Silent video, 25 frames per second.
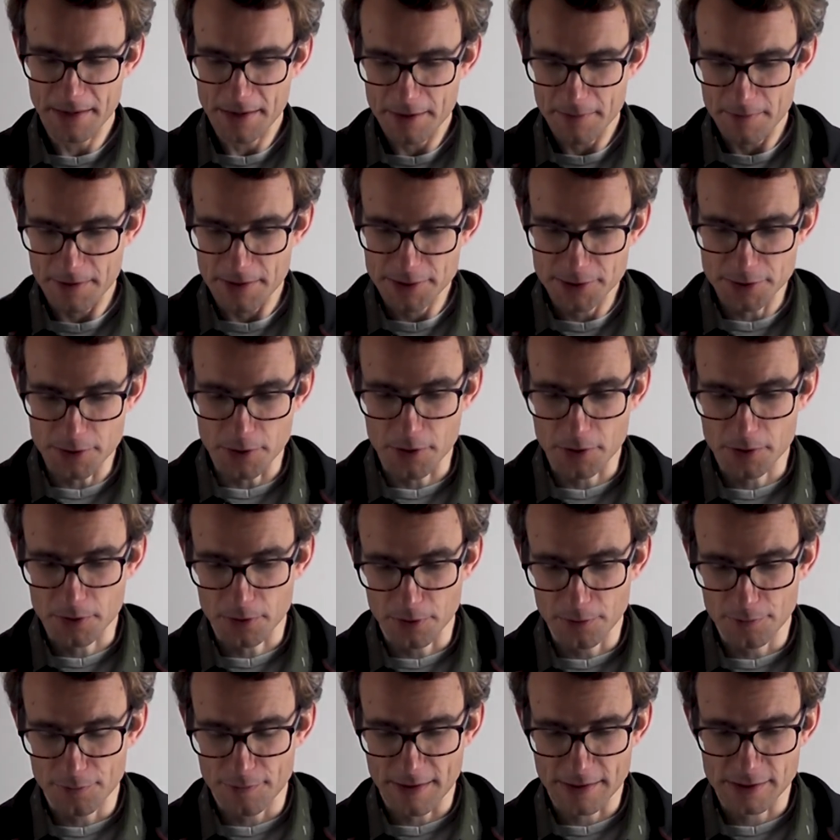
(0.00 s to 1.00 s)
Right? So a
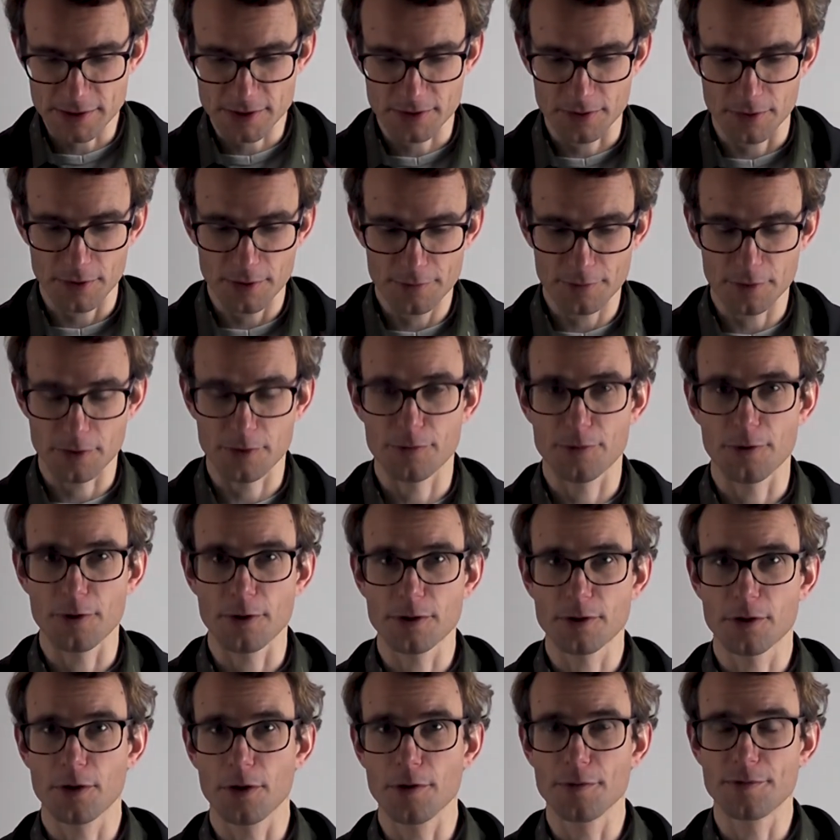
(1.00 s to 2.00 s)
convex curve, a
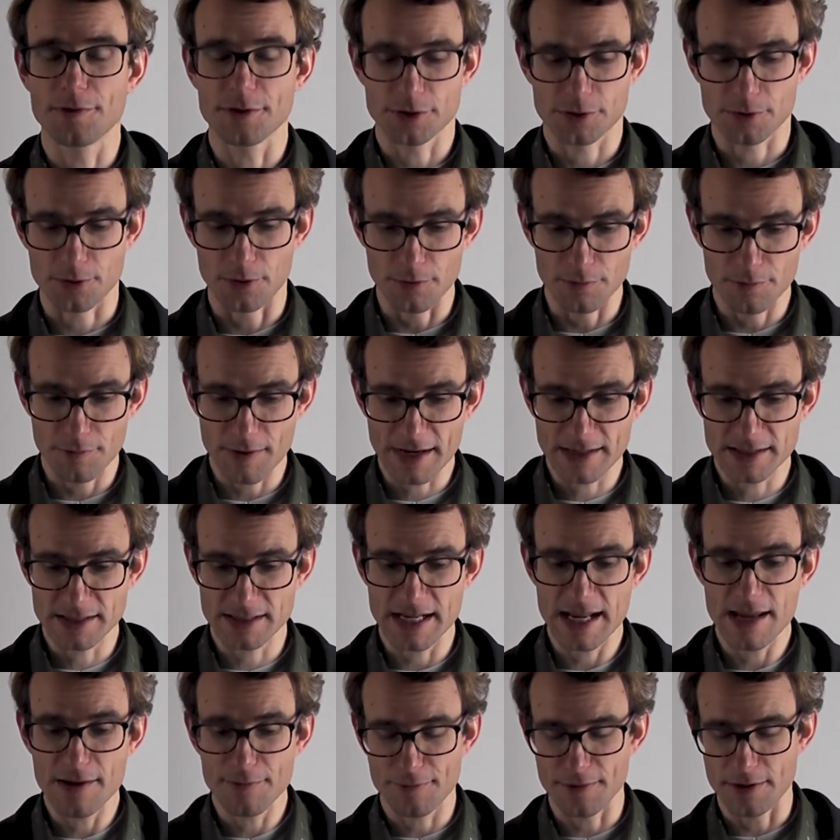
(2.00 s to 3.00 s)
curve is
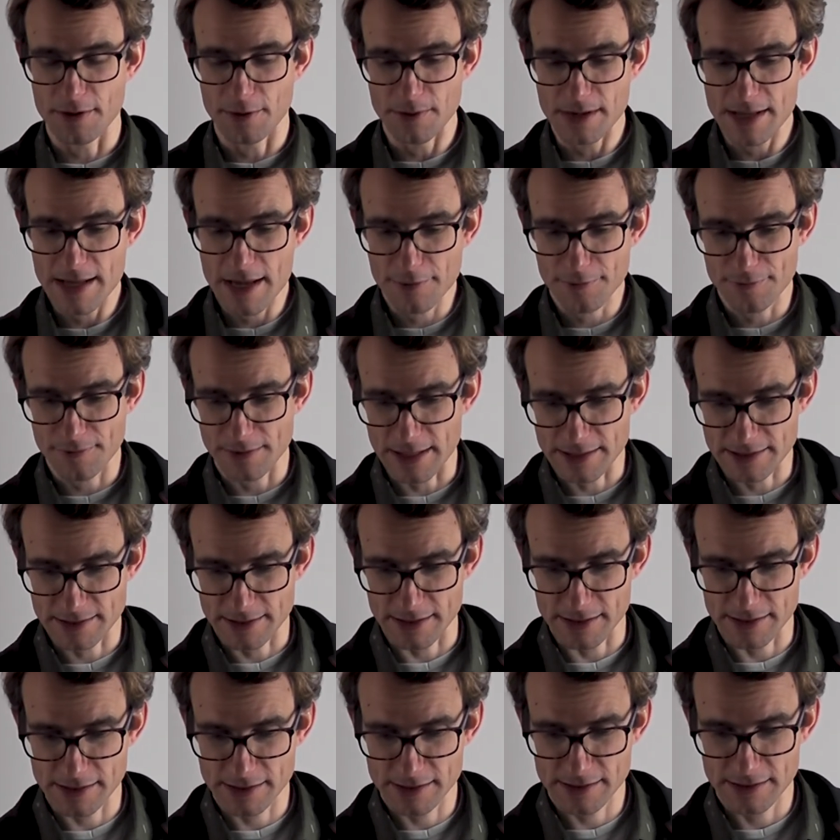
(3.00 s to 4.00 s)
convex if and only if, and that's
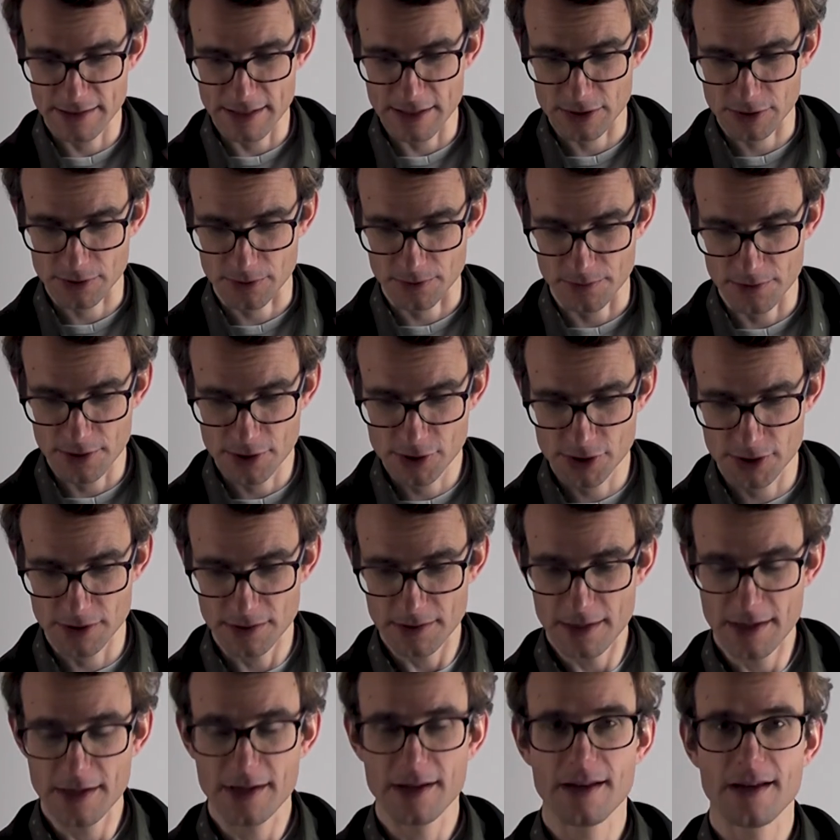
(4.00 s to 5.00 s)
this
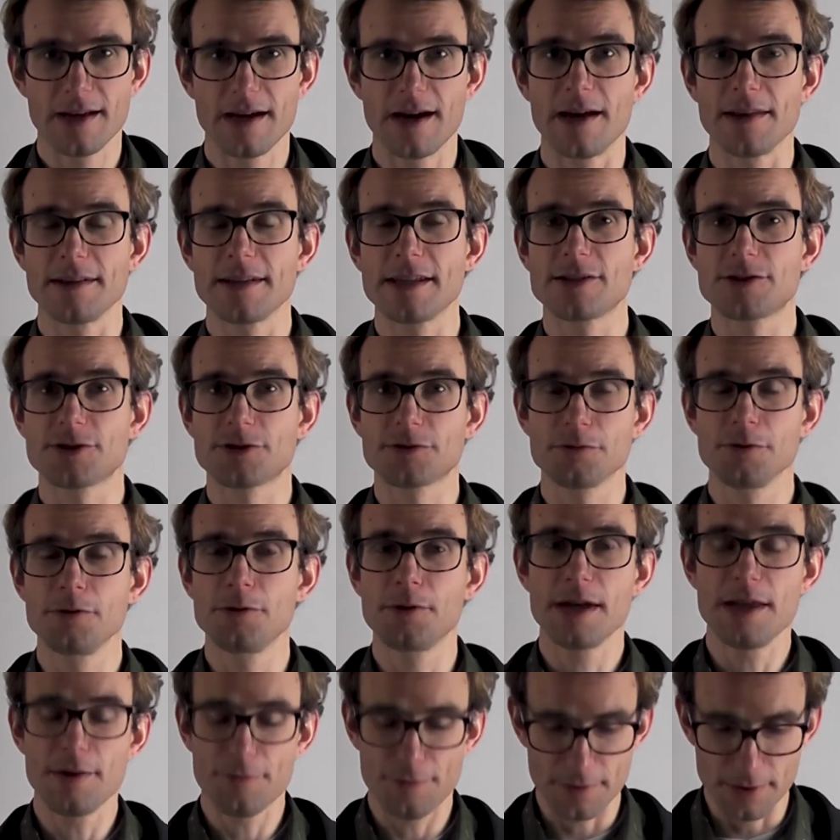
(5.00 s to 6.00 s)
condition. That's true
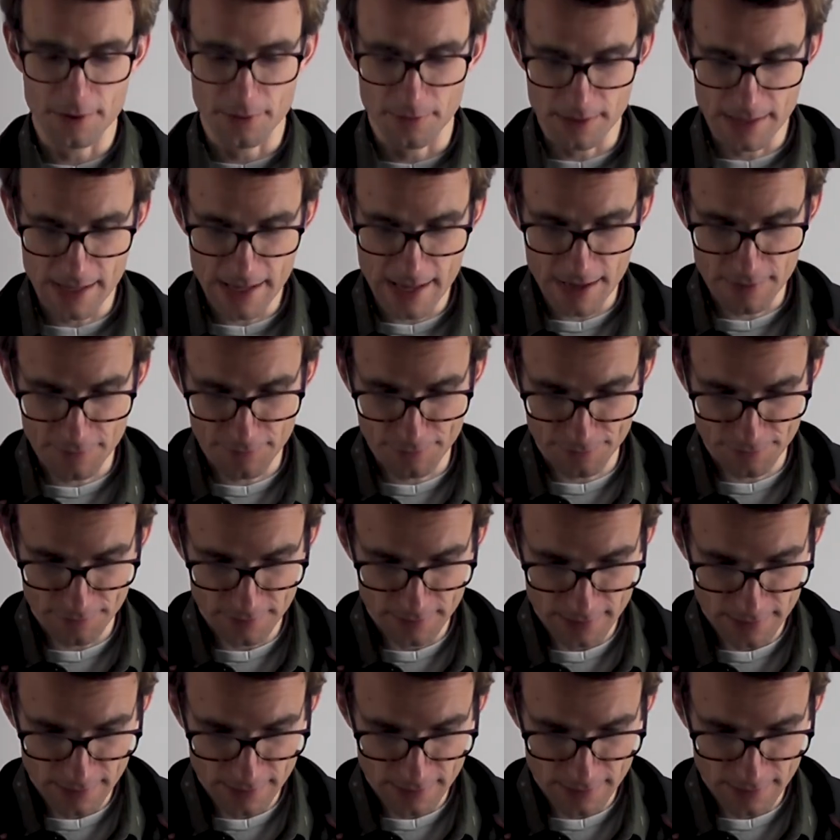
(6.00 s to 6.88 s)
if and only if